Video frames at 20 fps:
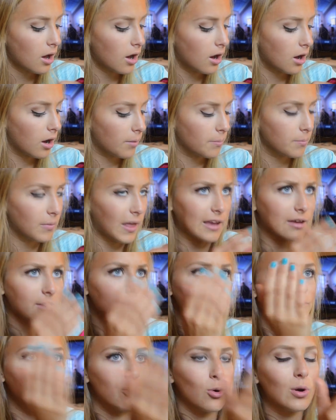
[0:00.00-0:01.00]
Um, like
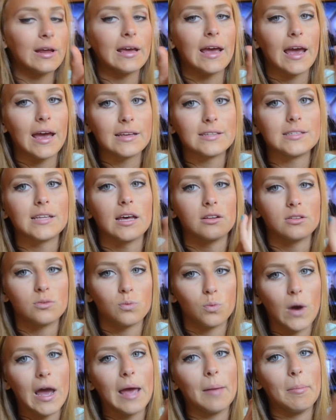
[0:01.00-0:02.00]
48 sounds
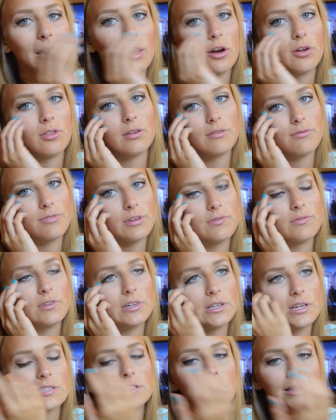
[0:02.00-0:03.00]
way better than
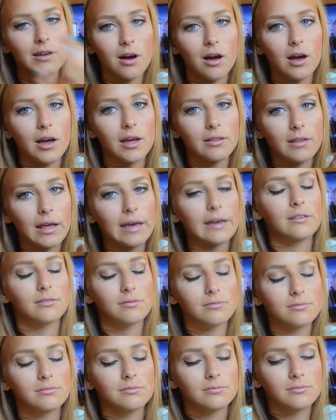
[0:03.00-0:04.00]
50, does it not? Like
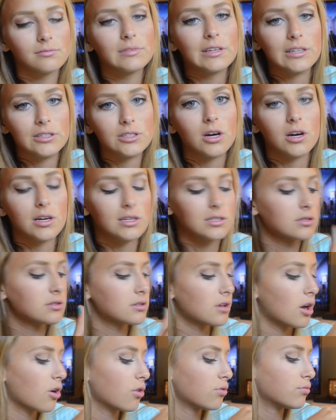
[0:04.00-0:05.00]
it does,
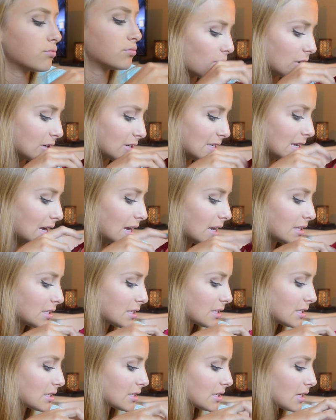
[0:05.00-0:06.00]
so.
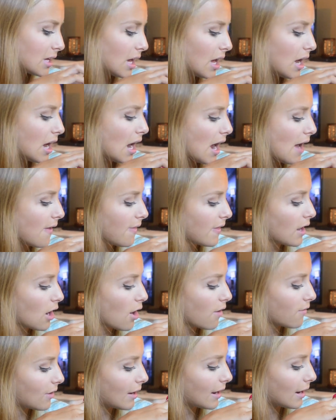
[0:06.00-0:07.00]
Receipts. And then
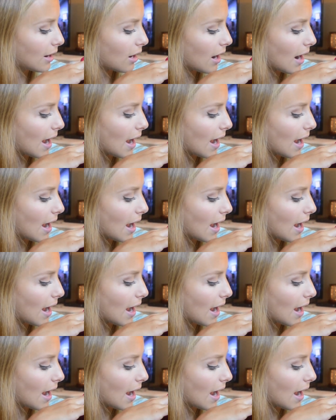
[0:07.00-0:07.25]
over here